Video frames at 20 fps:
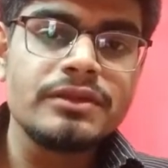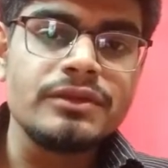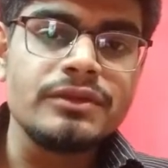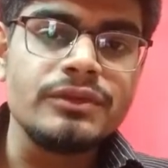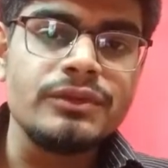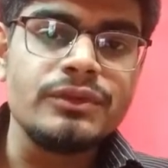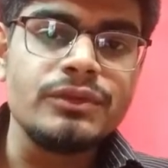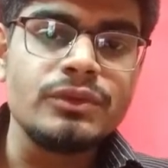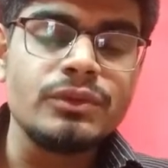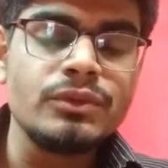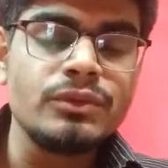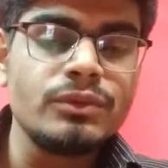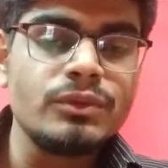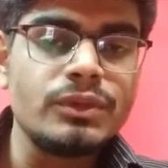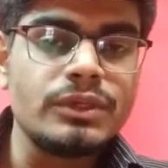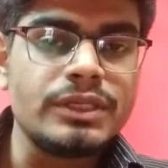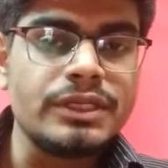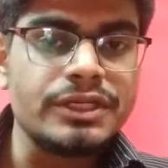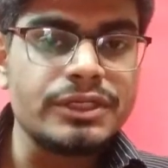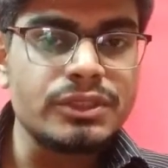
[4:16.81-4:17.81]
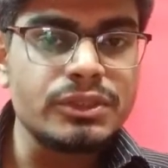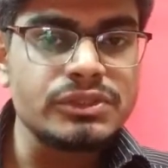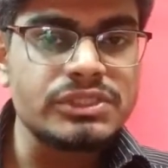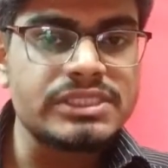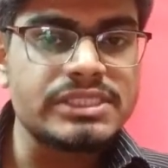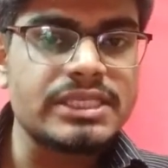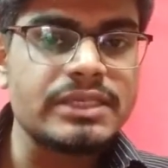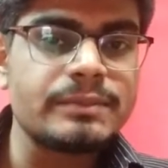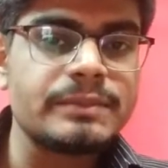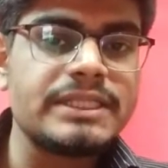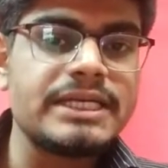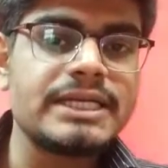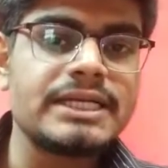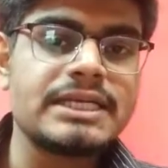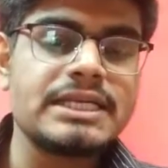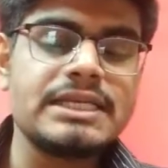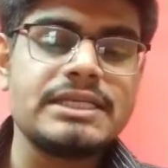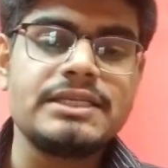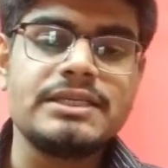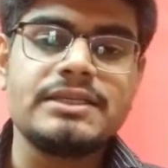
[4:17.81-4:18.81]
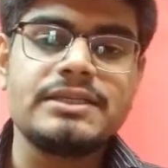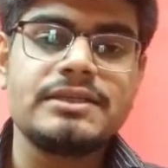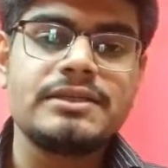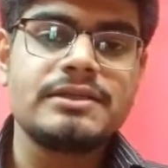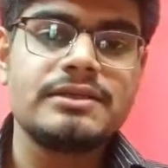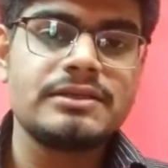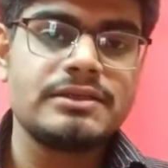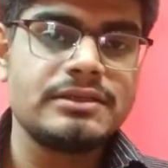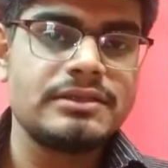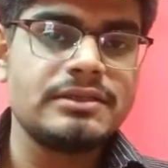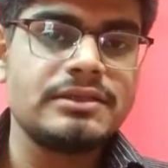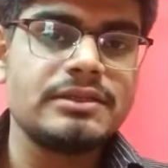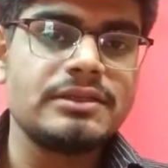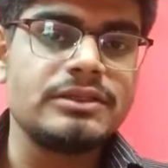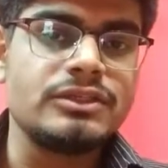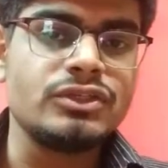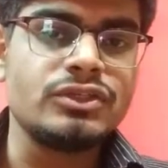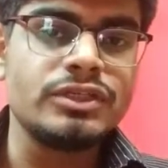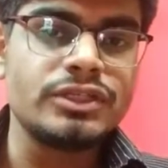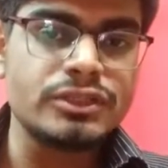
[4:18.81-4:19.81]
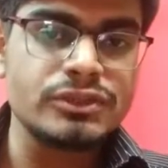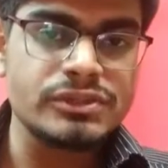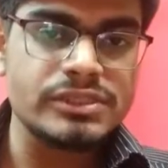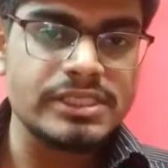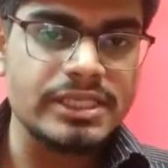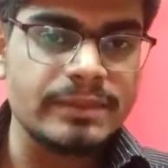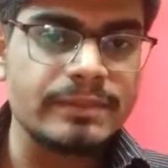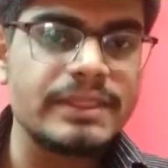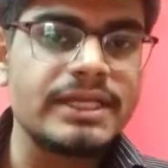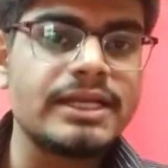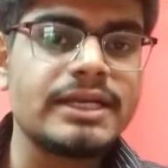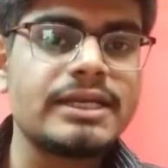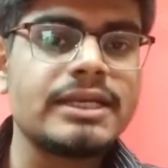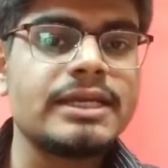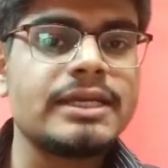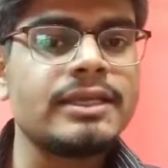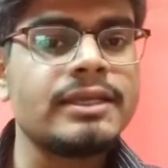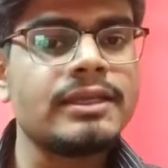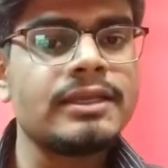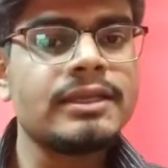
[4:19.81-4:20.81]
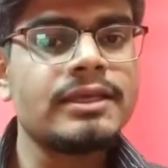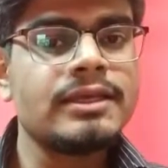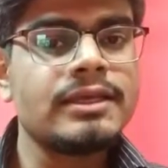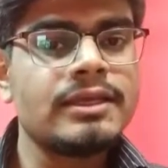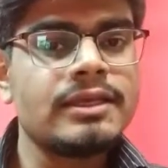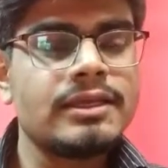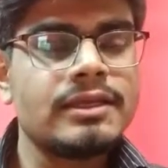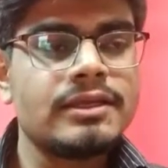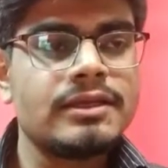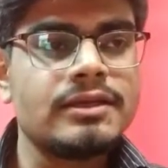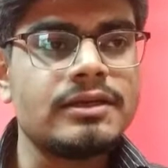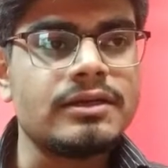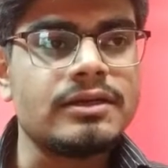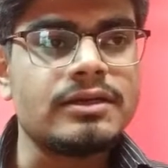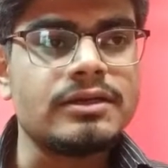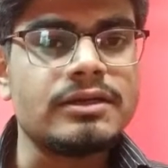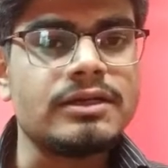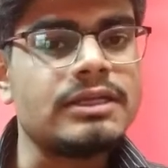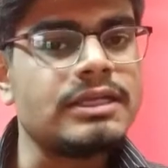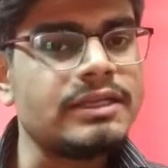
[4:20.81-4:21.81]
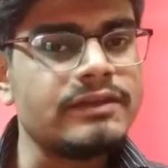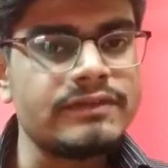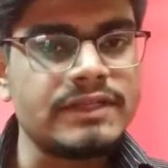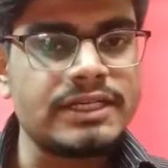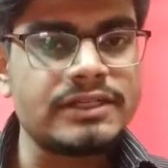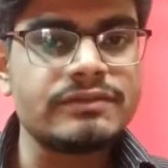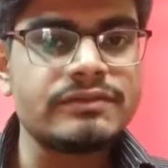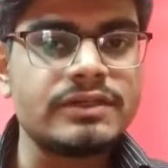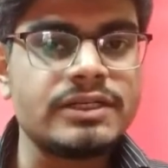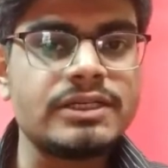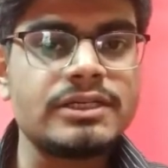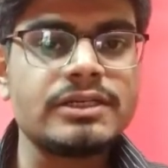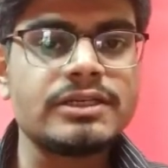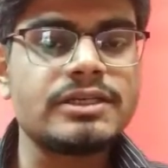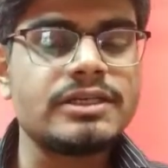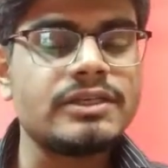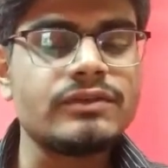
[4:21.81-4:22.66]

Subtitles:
You need to skip that line. You need to skip that line. Leave that word.